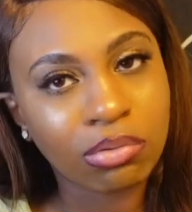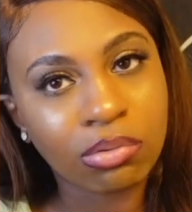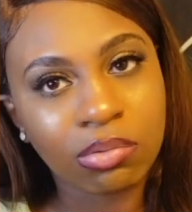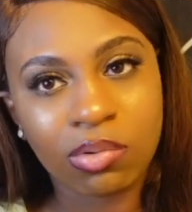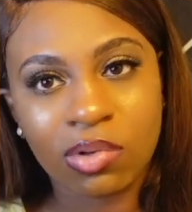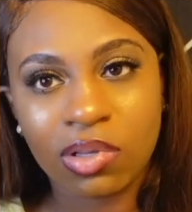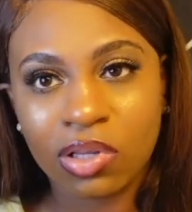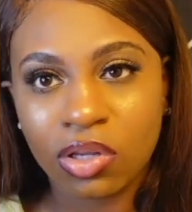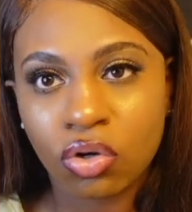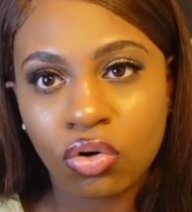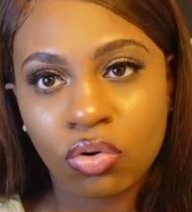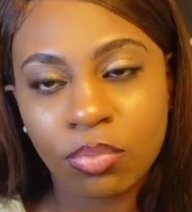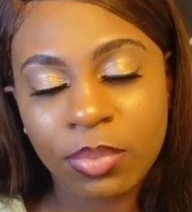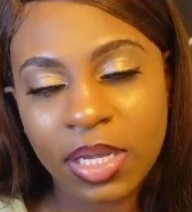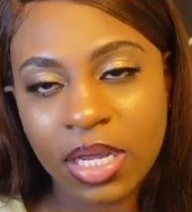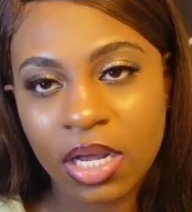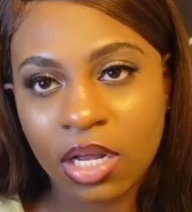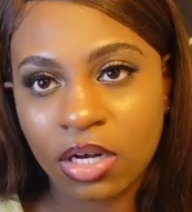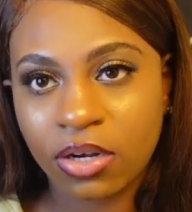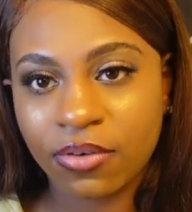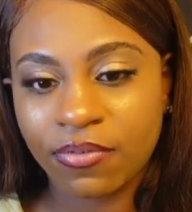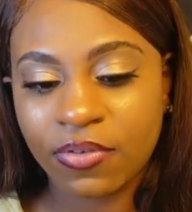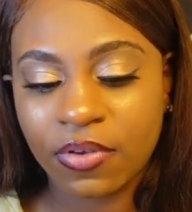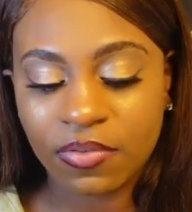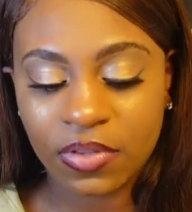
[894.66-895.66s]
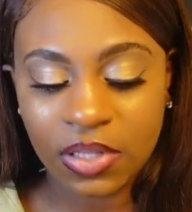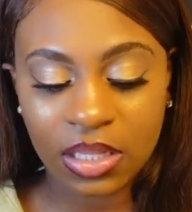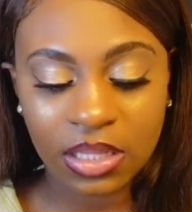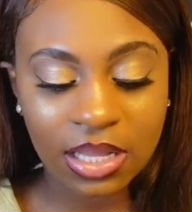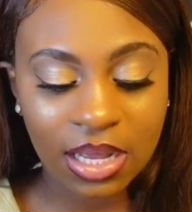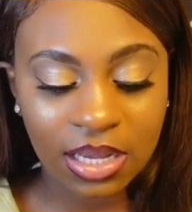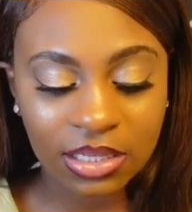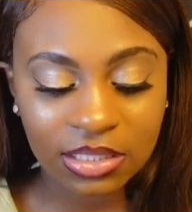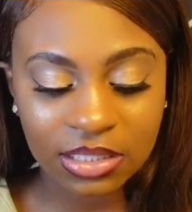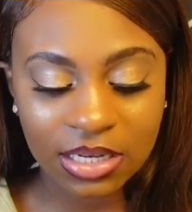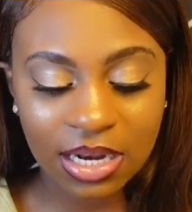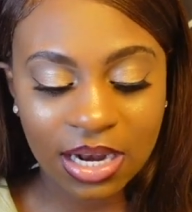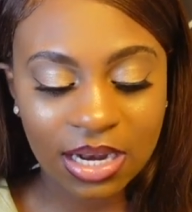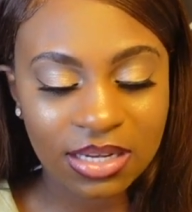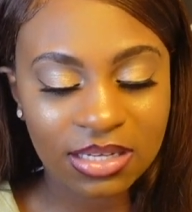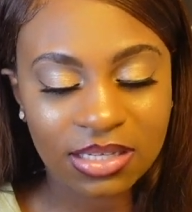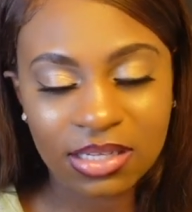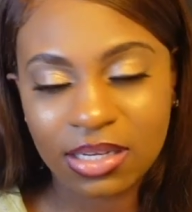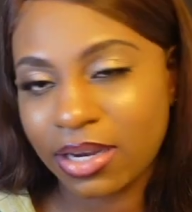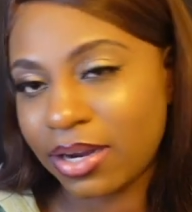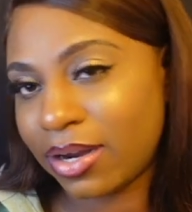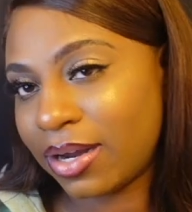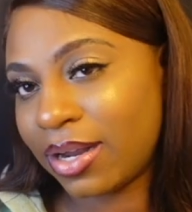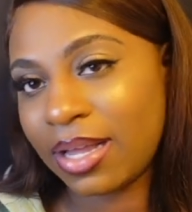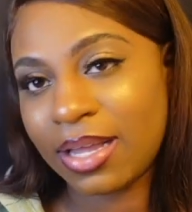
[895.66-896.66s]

a little bit under $50,000 a year.